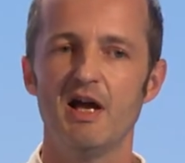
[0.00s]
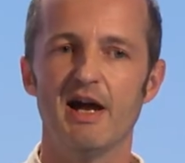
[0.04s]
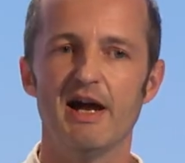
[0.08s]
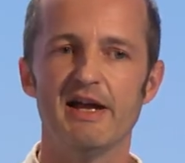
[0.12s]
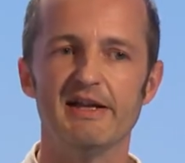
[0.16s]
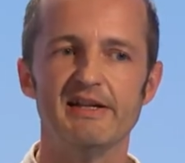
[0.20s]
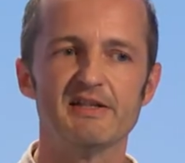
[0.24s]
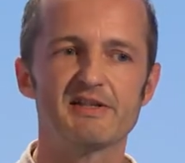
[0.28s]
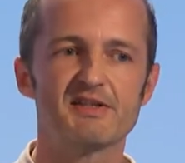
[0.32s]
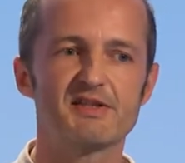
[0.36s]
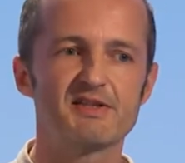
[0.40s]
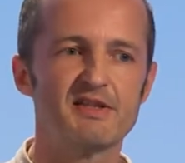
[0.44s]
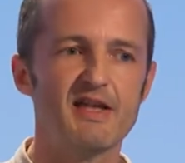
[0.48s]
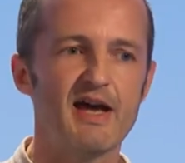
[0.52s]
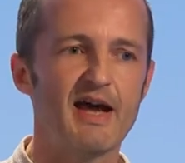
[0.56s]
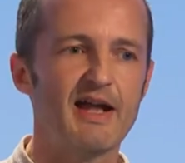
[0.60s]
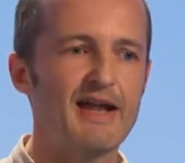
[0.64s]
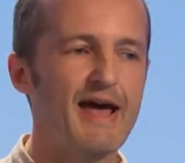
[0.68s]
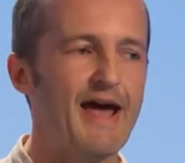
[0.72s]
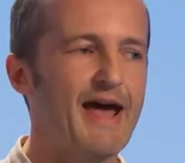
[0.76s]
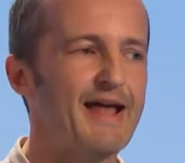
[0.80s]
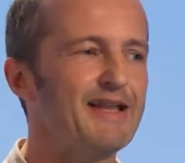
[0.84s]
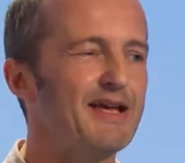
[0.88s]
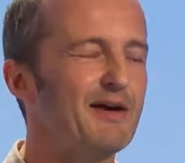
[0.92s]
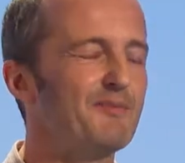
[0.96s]
And it's
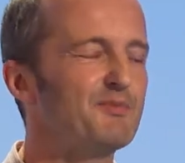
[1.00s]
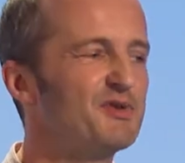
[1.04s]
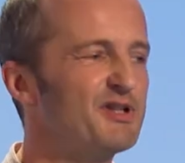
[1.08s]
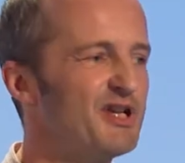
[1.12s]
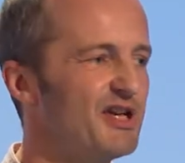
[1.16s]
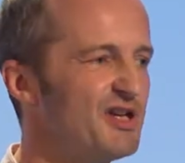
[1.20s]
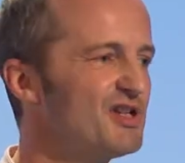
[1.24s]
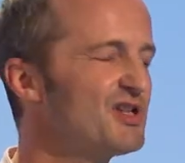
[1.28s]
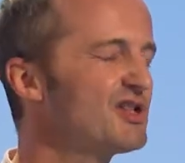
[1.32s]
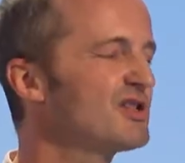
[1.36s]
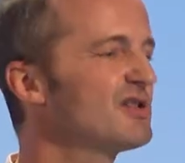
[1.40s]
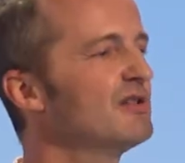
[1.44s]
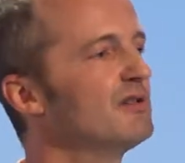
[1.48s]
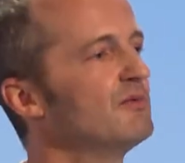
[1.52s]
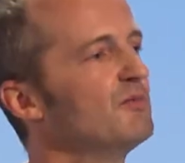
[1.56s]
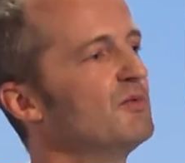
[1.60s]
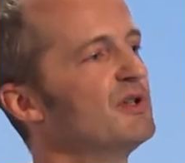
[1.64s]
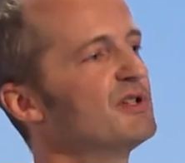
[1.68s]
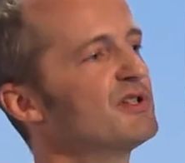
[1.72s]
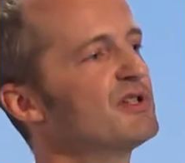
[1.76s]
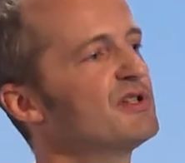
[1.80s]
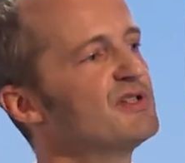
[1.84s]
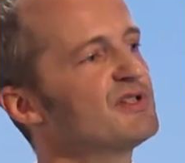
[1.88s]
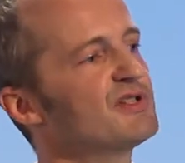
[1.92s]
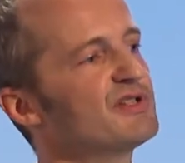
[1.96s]
that adaptation
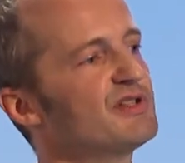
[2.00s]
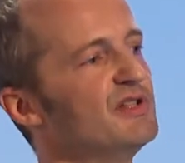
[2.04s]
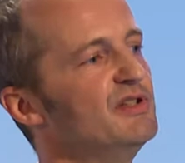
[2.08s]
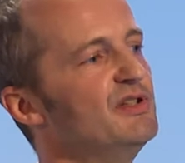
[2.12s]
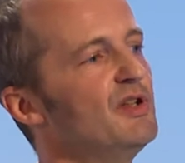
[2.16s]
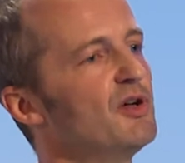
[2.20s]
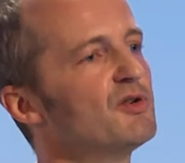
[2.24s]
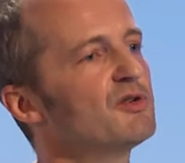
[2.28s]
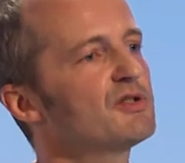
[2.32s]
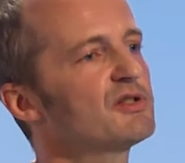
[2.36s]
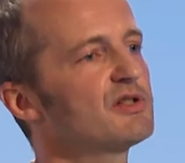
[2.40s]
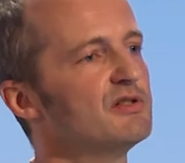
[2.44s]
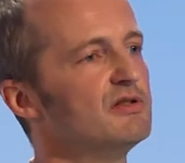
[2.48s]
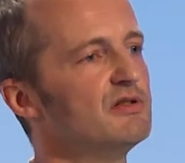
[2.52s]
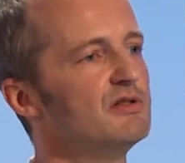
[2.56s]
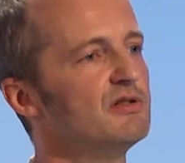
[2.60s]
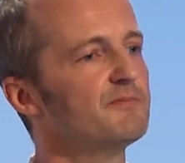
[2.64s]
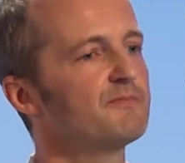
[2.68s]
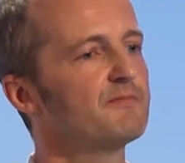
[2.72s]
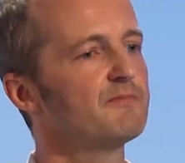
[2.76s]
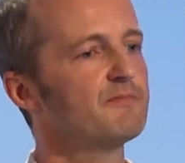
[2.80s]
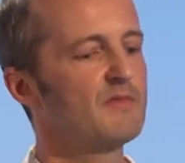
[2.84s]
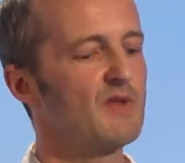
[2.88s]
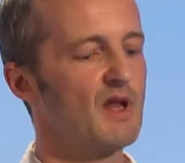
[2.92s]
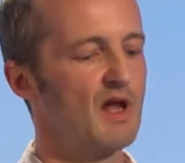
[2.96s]
which is the
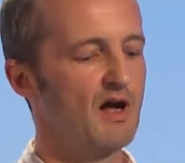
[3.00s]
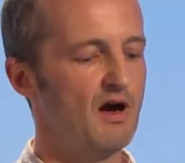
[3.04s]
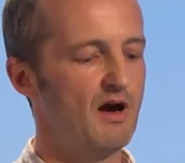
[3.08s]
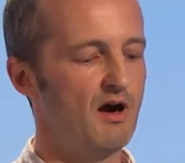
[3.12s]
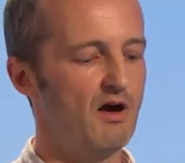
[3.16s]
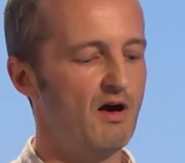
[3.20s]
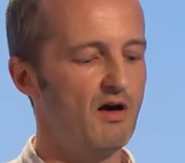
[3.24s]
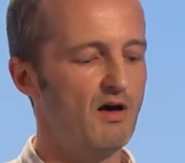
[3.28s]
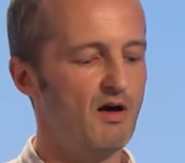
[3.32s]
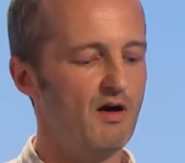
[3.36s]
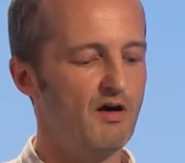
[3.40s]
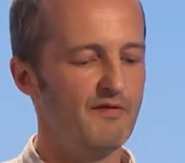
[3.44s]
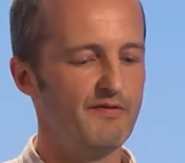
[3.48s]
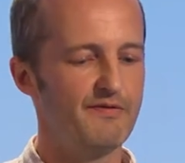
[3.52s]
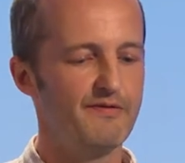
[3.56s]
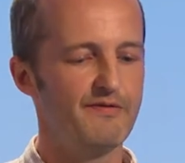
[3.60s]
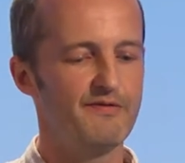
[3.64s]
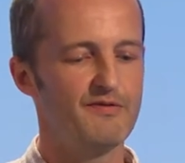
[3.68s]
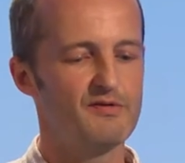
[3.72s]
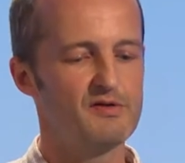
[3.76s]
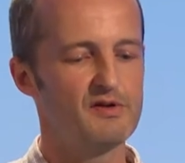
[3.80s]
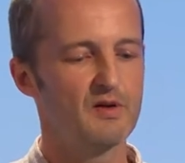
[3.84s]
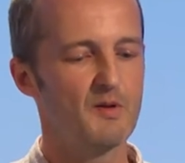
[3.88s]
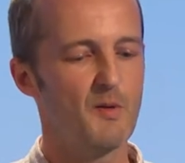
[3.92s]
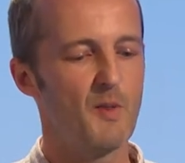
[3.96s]
notion
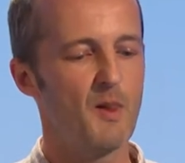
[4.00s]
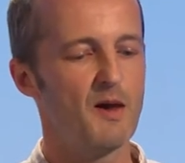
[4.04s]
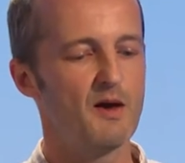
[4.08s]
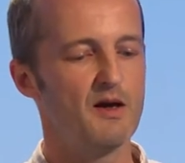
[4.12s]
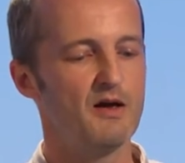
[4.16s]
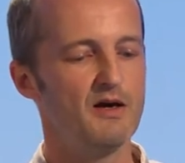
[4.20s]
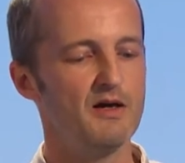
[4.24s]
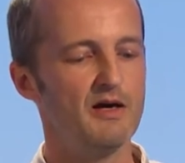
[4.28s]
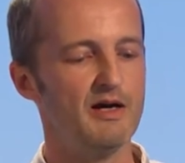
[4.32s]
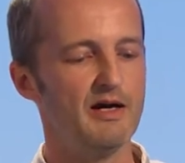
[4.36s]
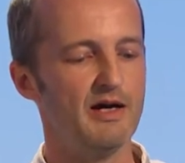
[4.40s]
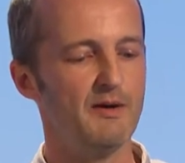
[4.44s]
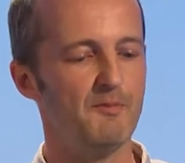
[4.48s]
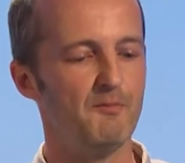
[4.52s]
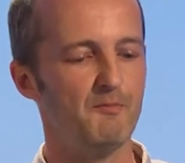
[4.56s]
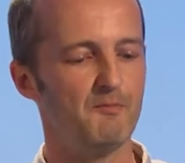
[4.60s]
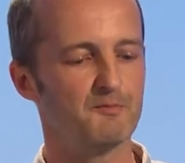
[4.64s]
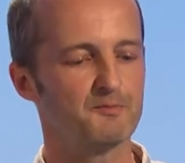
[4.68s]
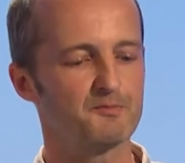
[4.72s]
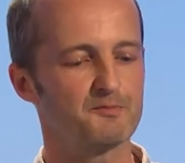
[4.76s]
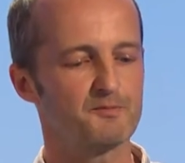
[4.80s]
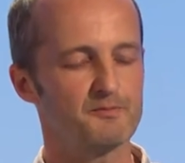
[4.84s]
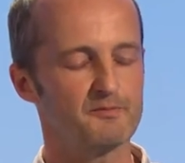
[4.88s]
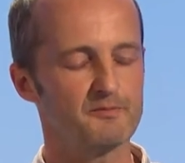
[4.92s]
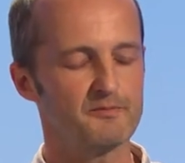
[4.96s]
of
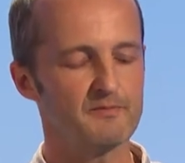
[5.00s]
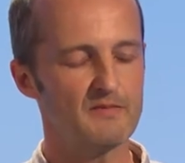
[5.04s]
um,